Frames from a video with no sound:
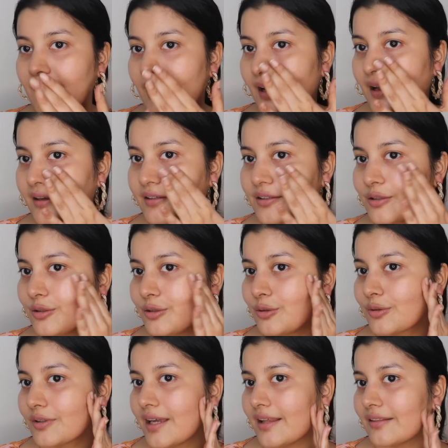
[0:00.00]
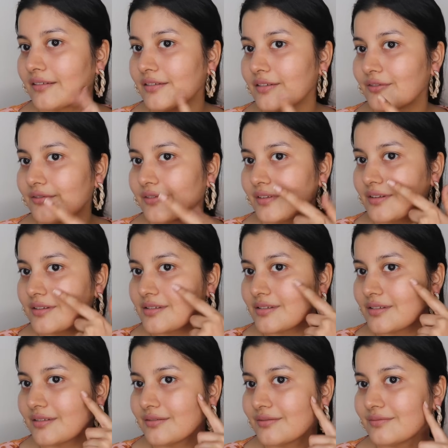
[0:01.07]
And look at the
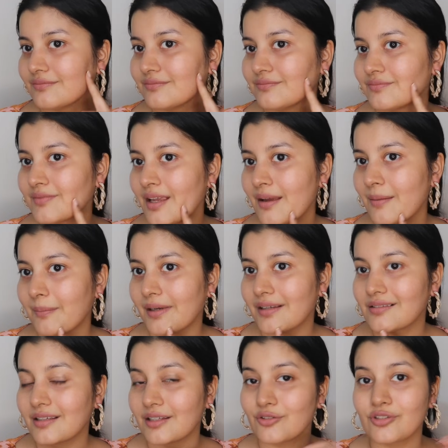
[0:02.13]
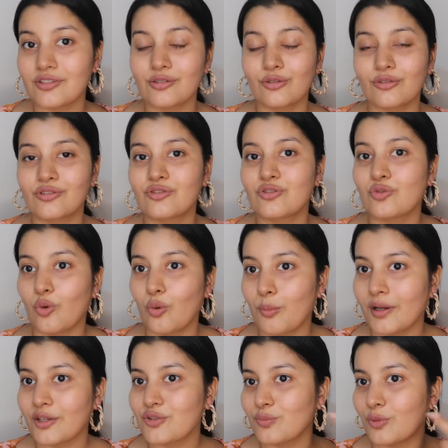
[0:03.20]
difference. My skin just looks so
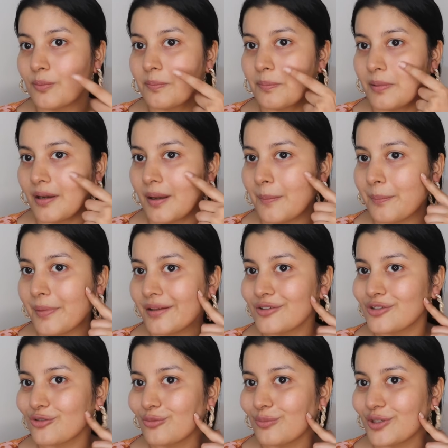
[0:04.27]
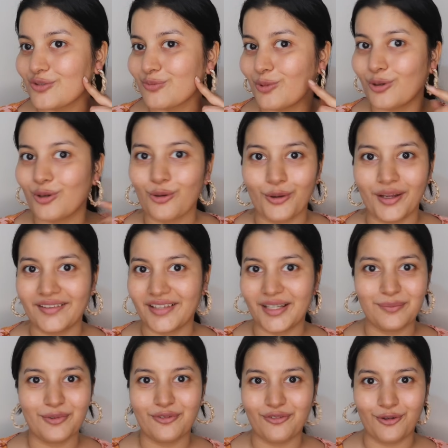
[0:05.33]
much more plump and so much more glowing
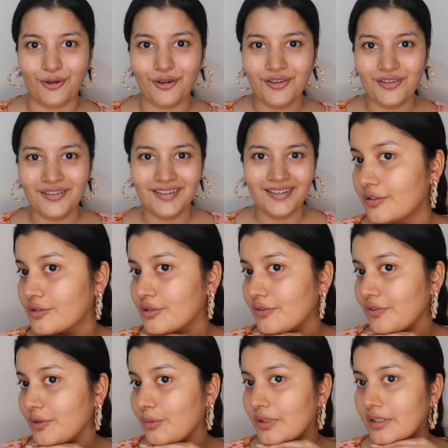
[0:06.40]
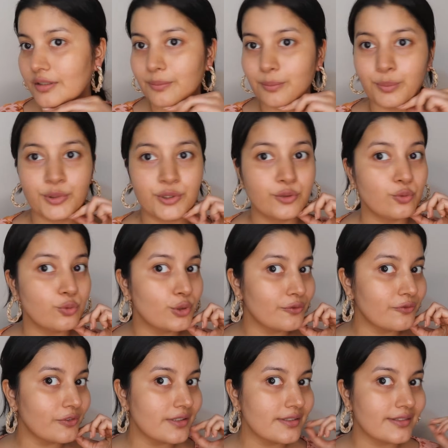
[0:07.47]
than before. So if you want
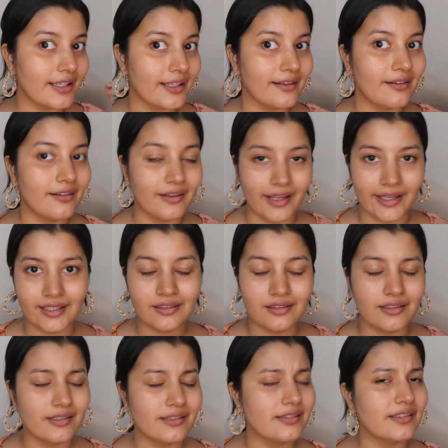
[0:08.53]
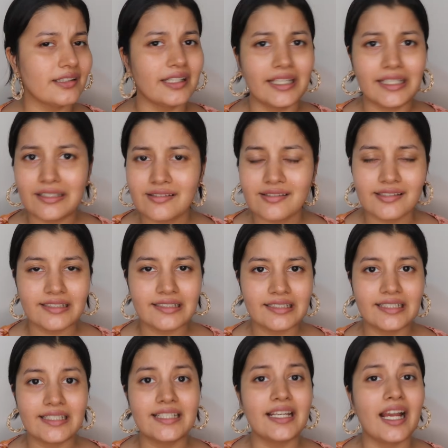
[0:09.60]
beautiful skin like this
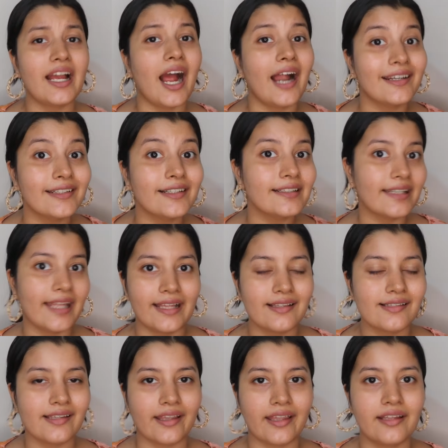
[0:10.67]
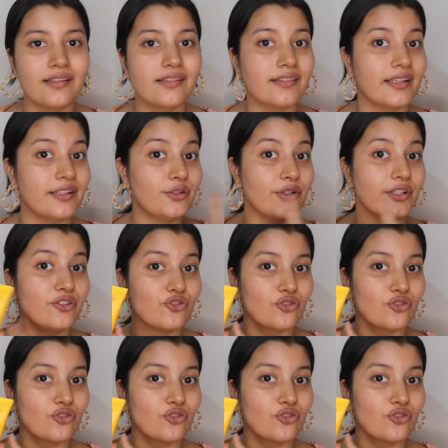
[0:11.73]
instantly under 10 seconds, then you can